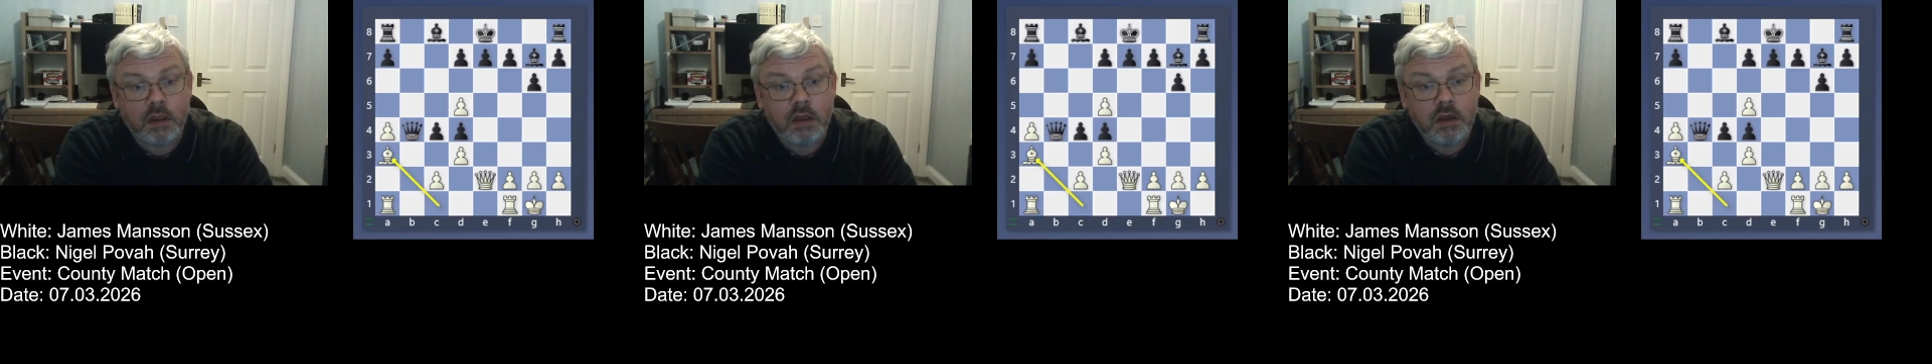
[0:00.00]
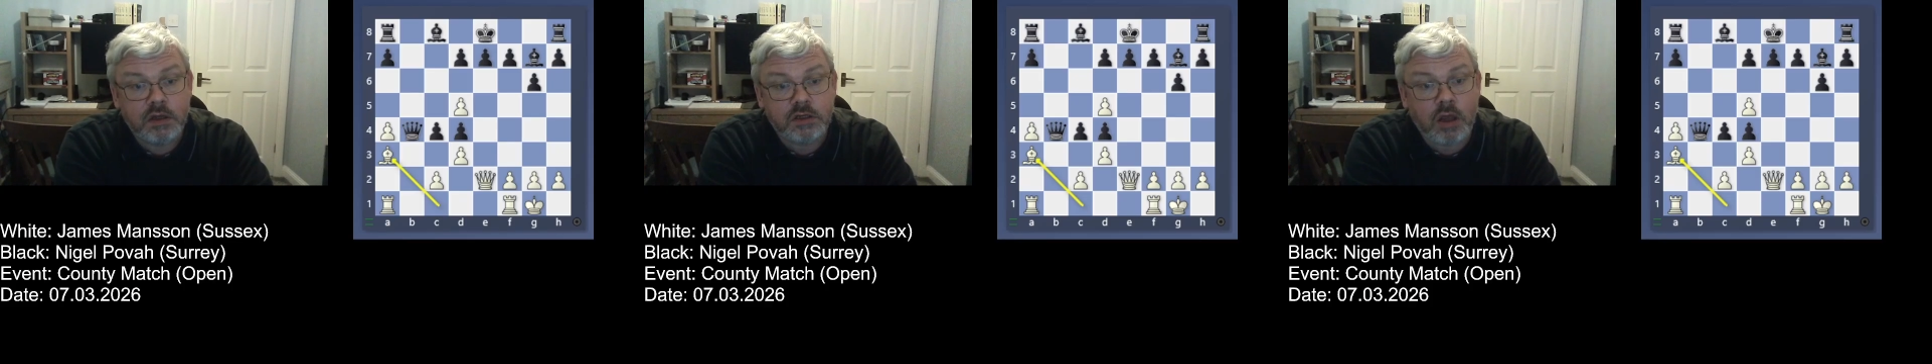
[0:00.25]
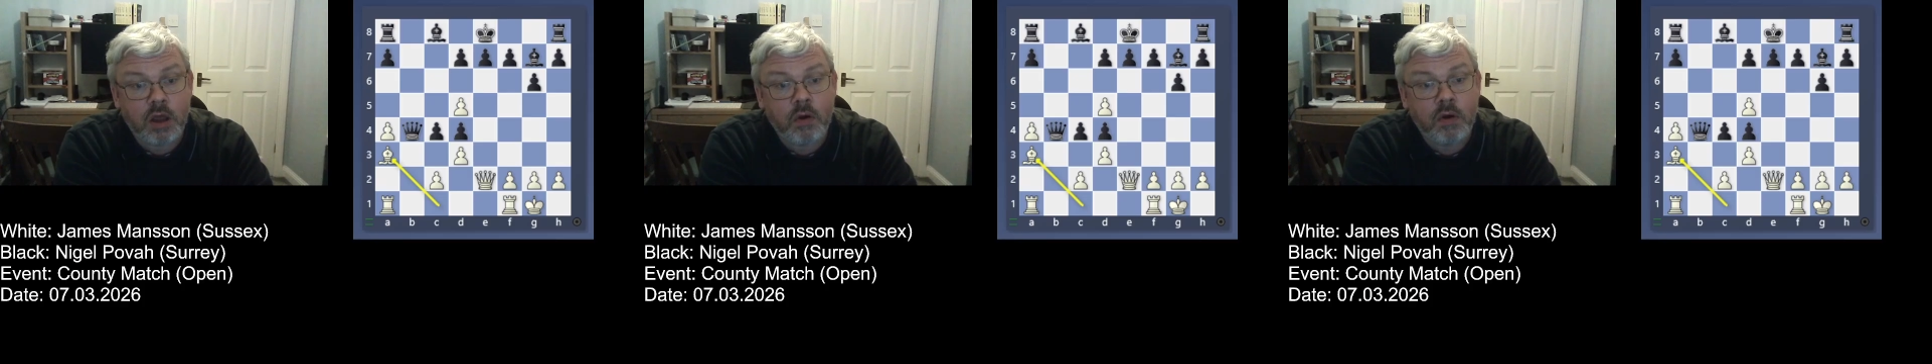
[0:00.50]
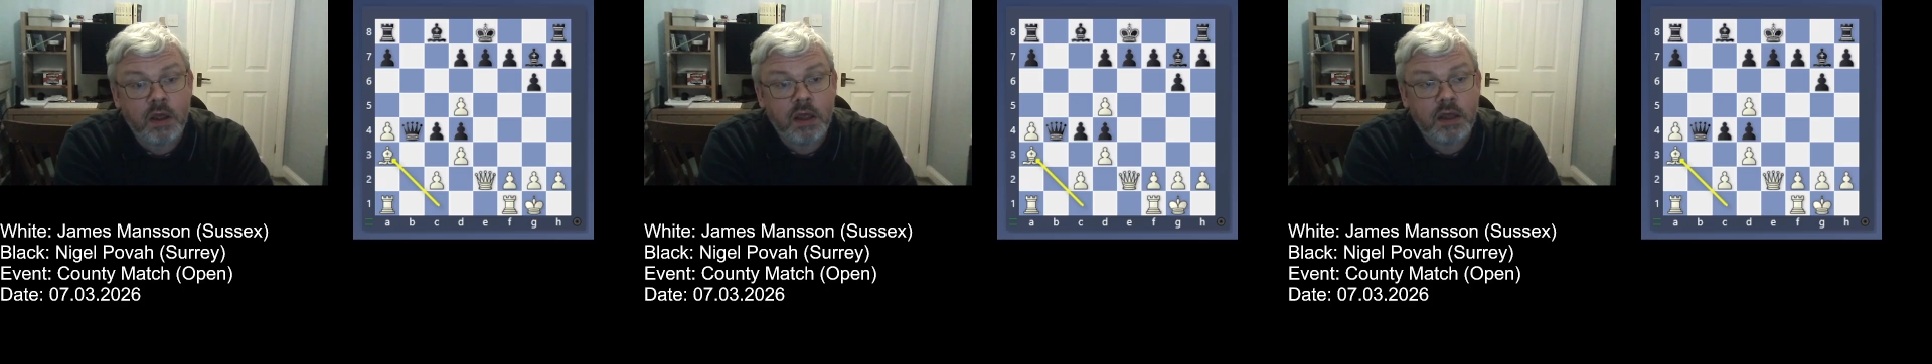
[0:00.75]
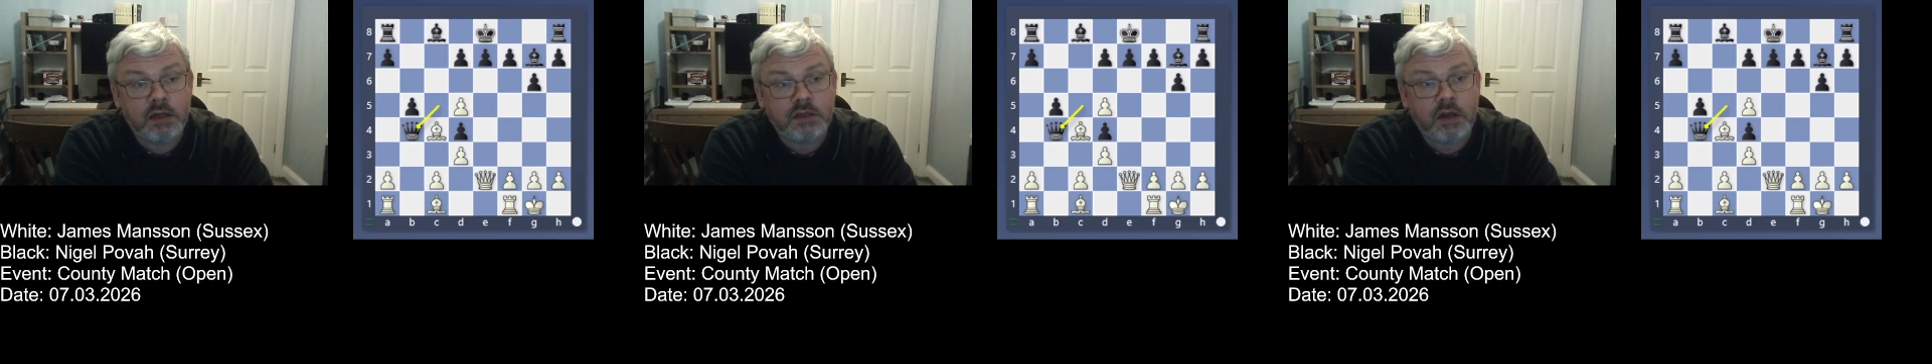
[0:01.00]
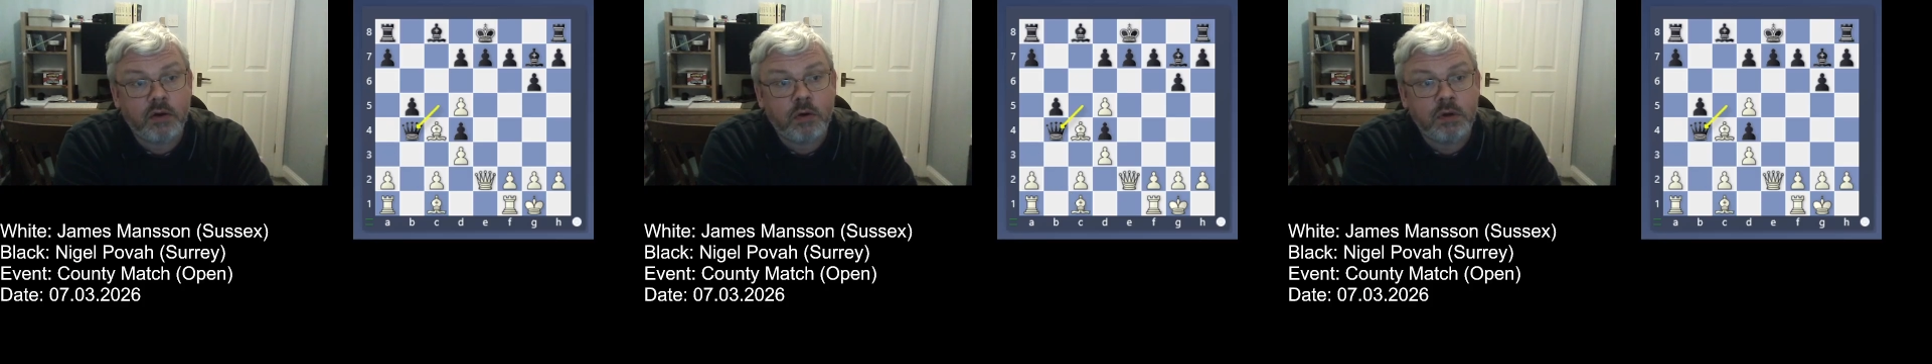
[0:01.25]
So instead
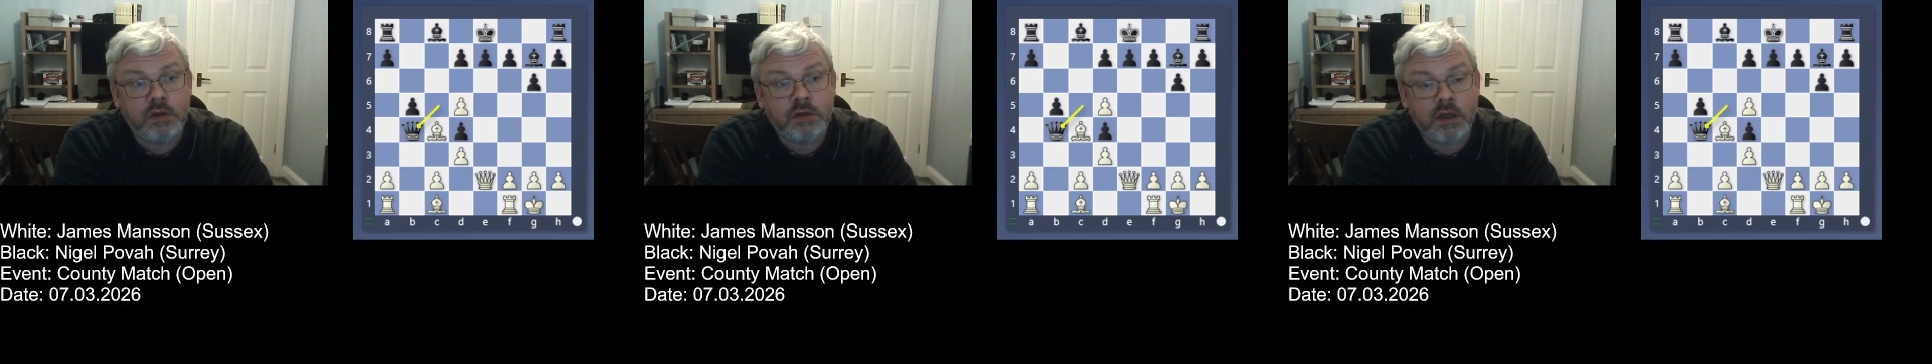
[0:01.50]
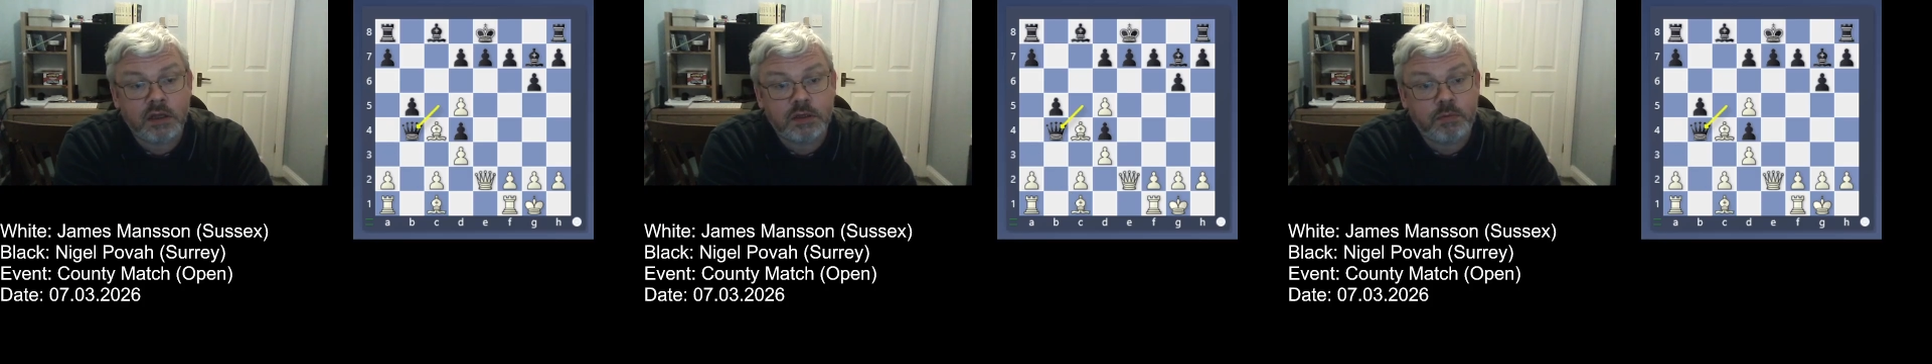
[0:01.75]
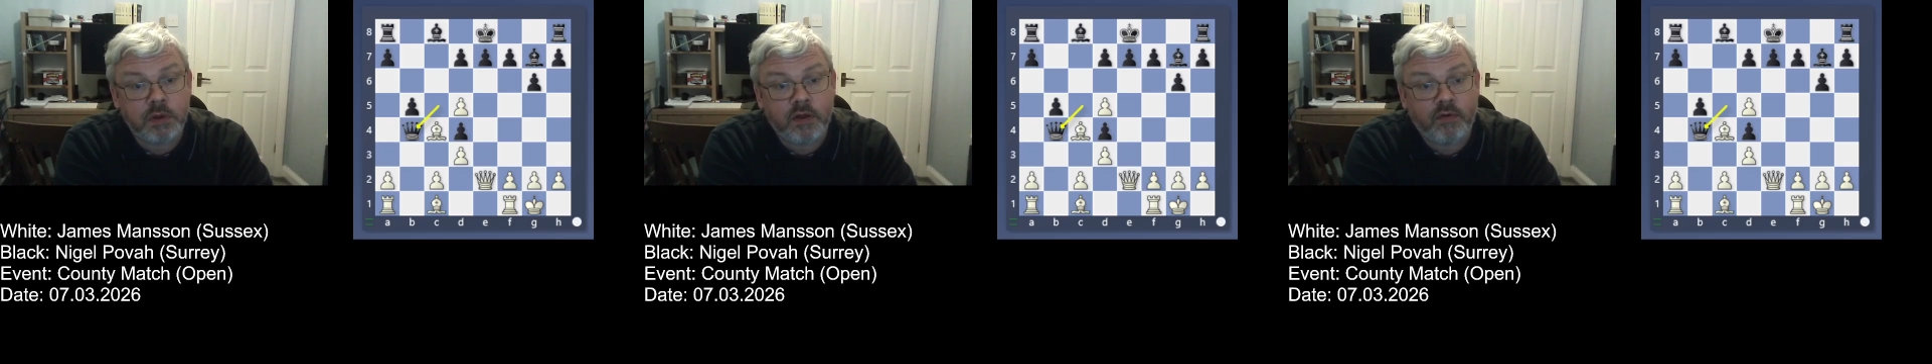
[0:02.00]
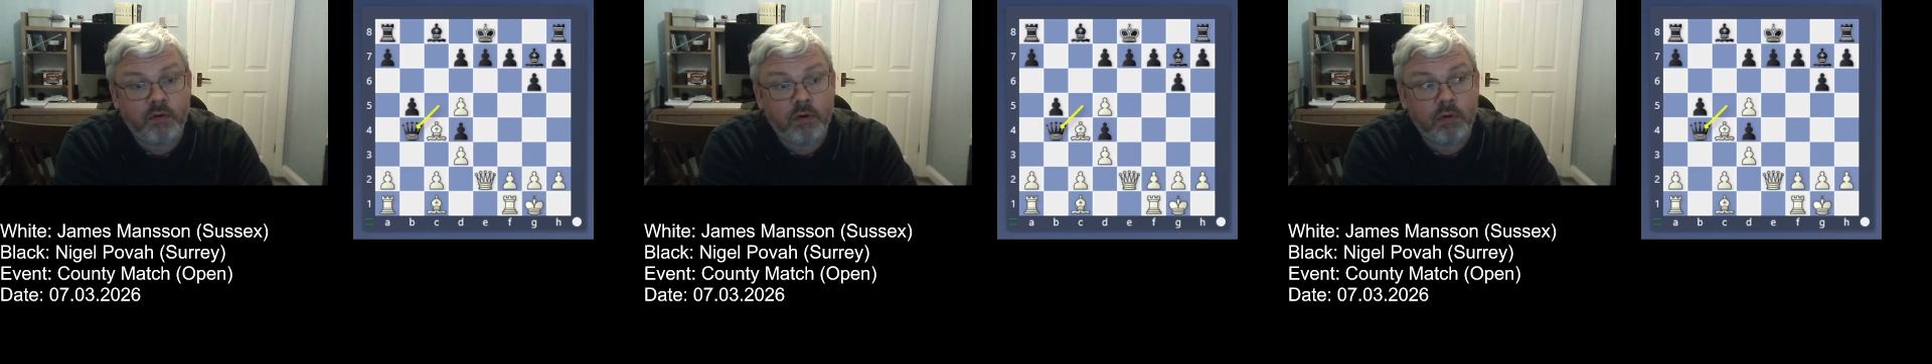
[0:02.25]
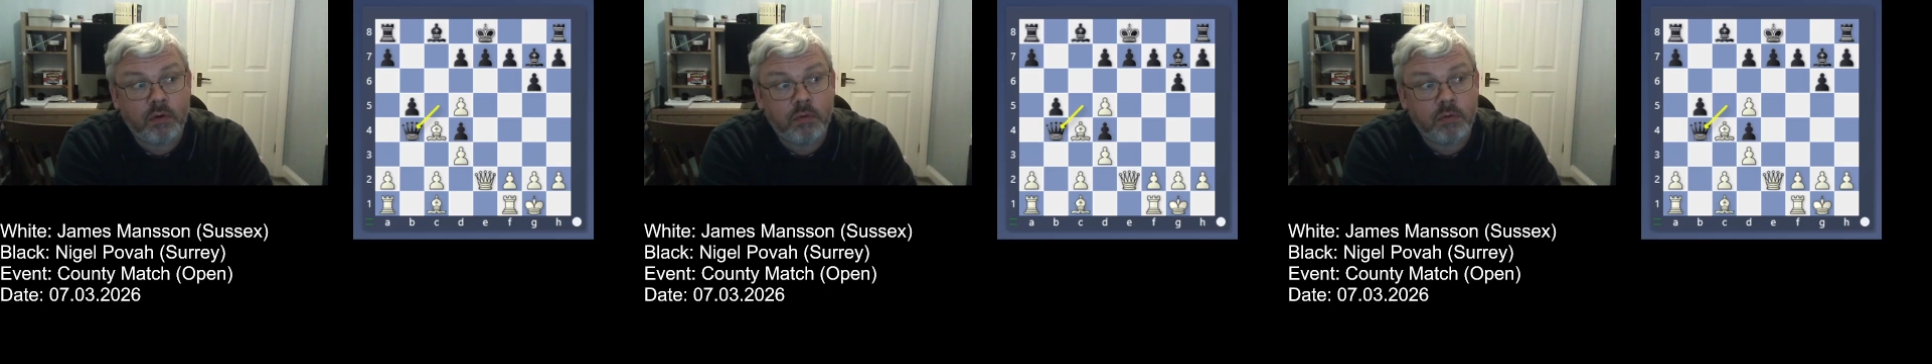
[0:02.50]
of queen takes b4,